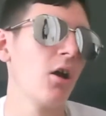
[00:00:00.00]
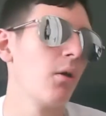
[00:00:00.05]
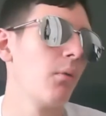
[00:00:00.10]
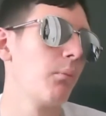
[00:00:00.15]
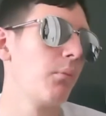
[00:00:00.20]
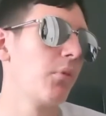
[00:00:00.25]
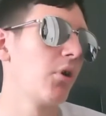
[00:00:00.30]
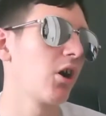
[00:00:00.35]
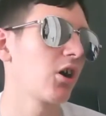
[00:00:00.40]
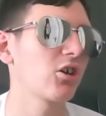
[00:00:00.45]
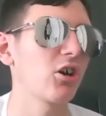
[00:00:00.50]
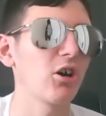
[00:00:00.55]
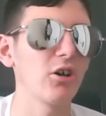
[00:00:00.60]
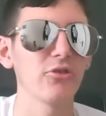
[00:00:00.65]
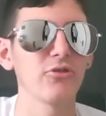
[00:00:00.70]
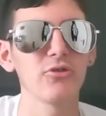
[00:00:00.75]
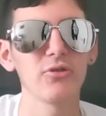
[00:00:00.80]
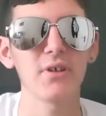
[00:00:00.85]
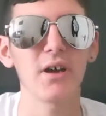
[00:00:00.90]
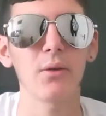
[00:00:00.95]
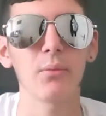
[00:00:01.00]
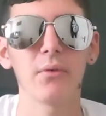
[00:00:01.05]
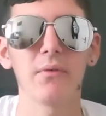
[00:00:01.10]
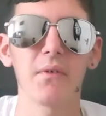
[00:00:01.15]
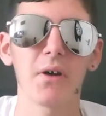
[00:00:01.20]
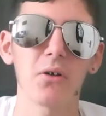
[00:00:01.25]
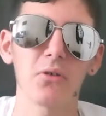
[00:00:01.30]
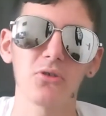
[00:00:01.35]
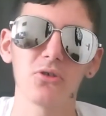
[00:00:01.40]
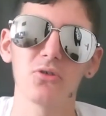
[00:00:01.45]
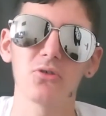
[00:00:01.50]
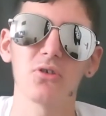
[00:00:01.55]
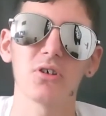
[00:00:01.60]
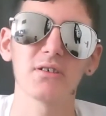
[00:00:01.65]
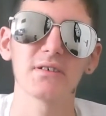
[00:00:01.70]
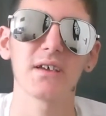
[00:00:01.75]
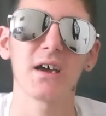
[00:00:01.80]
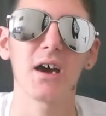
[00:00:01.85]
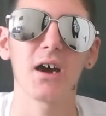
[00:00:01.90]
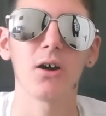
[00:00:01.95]
But I can't do that without you guys'
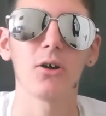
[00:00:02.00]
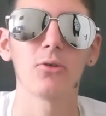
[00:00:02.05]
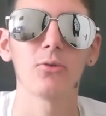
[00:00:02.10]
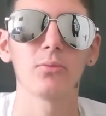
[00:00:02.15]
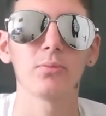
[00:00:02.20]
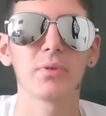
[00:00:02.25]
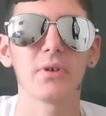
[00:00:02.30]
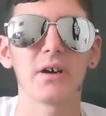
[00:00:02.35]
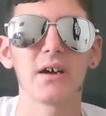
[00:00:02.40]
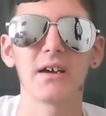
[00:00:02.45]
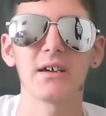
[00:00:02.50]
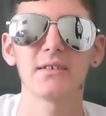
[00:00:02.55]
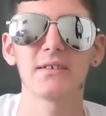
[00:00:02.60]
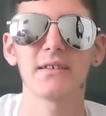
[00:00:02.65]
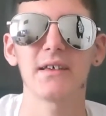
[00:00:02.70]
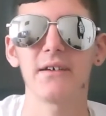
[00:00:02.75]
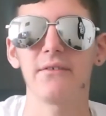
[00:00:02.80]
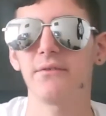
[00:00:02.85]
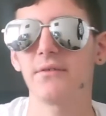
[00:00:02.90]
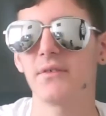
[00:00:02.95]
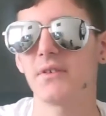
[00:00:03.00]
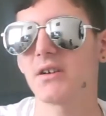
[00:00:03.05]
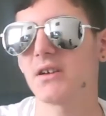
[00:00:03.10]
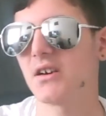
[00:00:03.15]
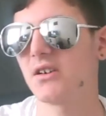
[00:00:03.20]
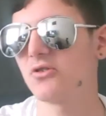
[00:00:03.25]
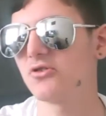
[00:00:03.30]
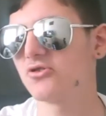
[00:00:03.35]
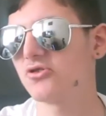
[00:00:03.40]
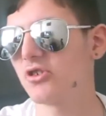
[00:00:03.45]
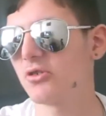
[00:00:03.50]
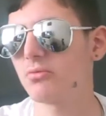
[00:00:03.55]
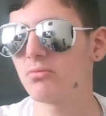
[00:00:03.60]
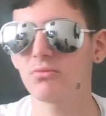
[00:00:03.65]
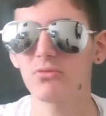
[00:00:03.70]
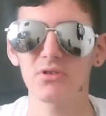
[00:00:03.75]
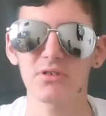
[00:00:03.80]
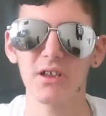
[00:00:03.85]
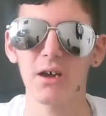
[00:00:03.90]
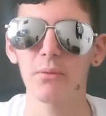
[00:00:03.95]
help and everything else. So
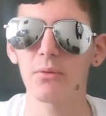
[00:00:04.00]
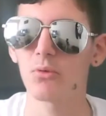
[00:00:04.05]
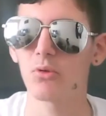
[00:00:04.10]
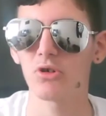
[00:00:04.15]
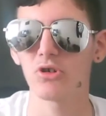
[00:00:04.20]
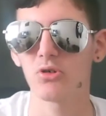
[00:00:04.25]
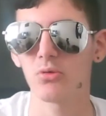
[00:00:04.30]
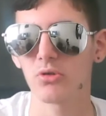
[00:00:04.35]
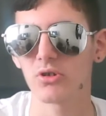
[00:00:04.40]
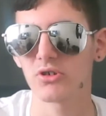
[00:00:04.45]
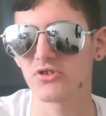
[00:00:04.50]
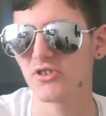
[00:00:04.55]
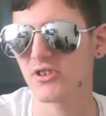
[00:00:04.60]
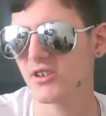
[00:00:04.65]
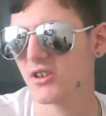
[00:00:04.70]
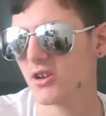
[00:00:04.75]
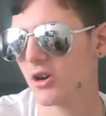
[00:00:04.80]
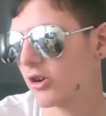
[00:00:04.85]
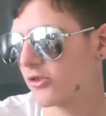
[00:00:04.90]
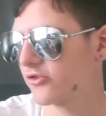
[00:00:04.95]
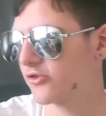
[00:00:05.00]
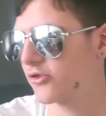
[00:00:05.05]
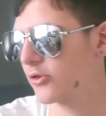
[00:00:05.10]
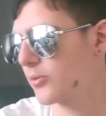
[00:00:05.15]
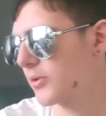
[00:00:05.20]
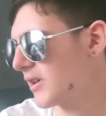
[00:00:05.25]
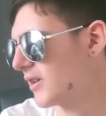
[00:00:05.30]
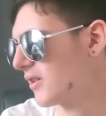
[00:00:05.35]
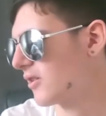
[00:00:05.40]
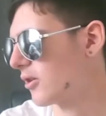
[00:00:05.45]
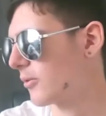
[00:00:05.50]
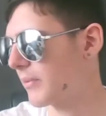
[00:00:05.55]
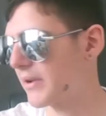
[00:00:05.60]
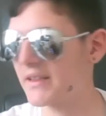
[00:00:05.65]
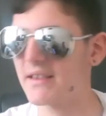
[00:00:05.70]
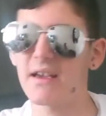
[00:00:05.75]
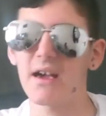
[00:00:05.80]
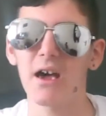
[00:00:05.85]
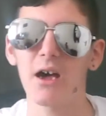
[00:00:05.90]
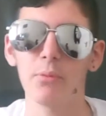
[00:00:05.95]
tell me what you want to see. I'll do it. I'll make
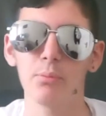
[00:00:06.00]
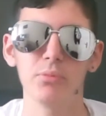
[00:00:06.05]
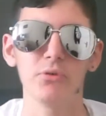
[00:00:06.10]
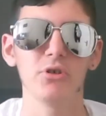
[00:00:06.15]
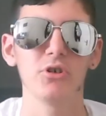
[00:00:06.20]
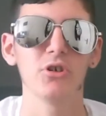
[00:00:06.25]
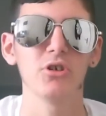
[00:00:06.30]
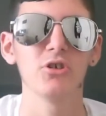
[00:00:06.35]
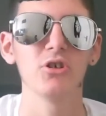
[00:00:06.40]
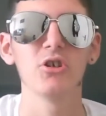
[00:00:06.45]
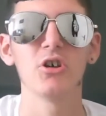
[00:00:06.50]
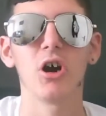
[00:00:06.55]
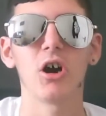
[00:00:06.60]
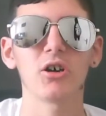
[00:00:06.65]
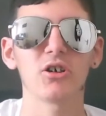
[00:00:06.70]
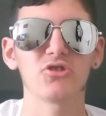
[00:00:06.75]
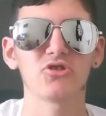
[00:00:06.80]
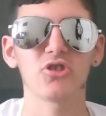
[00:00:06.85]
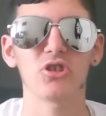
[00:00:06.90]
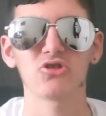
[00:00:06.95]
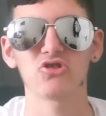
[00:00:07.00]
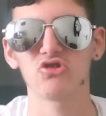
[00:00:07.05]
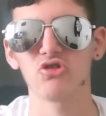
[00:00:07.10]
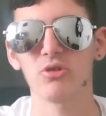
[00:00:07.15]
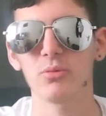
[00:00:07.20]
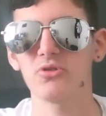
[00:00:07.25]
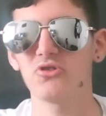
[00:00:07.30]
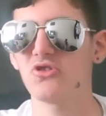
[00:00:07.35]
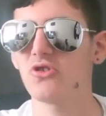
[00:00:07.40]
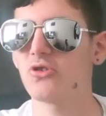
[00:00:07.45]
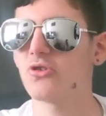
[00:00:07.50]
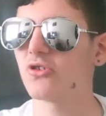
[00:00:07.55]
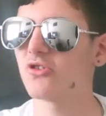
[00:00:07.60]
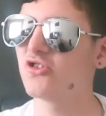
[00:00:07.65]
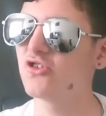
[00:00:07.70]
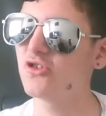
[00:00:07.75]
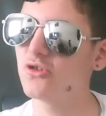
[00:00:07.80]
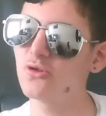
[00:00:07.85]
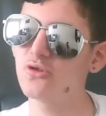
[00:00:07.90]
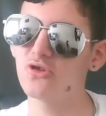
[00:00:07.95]
it happen. I'm going to start streaming soon on
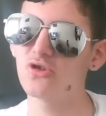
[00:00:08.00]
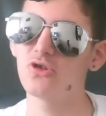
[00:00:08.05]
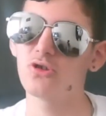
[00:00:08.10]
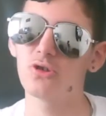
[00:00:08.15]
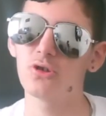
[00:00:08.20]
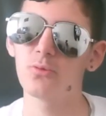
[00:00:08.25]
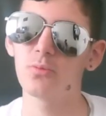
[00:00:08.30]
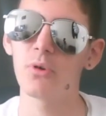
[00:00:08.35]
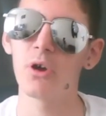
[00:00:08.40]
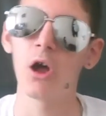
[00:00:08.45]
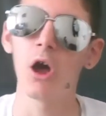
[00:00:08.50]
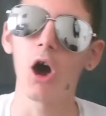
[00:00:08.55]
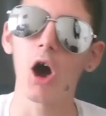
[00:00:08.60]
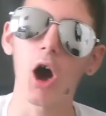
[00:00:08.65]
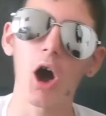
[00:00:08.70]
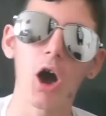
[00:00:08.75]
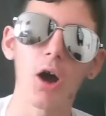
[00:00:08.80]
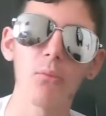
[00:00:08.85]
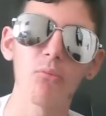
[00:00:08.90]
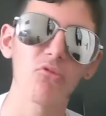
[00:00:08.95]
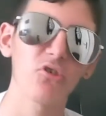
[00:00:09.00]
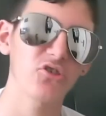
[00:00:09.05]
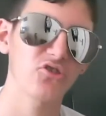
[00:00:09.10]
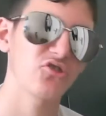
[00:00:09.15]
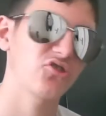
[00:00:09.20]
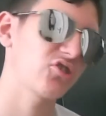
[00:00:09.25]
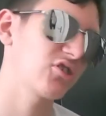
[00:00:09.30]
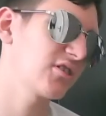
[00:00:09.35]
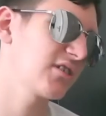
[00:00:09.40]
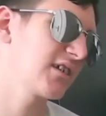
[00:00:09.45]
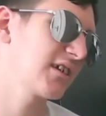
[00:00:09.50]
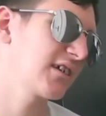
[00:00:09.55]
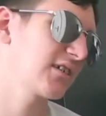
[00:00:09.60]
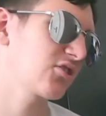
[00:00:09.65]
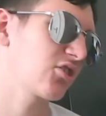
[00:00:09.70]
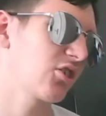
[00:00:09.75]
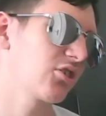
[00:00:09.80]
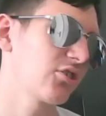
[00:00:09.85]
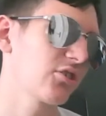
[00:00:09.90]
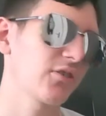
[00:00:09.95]
YouTube. I'm rushing this
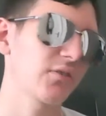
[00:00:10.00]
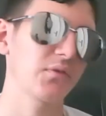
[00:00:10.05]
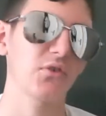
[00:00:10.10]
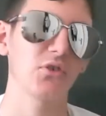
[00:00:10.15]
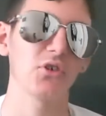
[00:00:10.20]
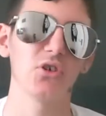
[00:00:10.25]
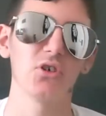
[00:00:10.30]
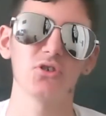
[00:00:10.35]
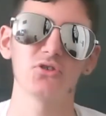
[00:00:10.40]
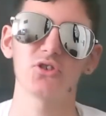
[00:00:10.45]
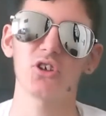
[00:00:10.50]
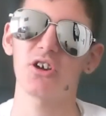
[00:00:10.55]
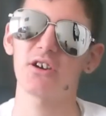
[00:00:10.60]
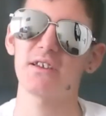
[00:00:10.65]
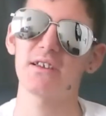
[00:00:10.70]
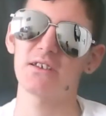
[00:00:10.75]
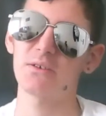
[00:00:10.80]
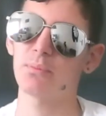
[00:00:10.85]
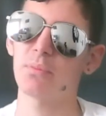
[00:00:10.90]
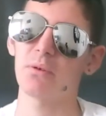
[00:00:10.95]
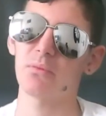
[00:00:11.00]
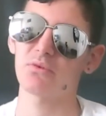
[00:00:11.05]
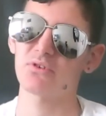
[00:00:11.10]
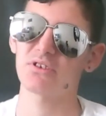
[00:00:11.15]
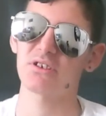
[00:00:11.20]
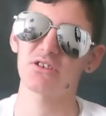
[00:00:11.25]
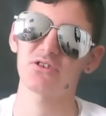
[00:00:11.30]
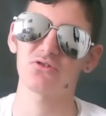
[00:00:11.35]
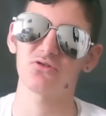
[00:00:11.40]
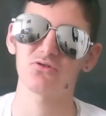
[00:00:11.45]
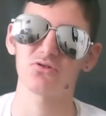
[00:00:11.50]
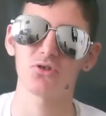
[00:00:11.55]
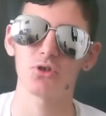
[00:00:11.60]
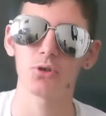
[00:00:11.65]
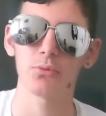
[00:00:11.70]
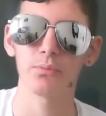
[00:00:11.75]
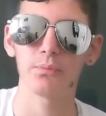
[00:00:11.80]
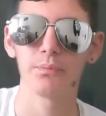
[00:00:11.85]
kind of because I need to pick my sister up.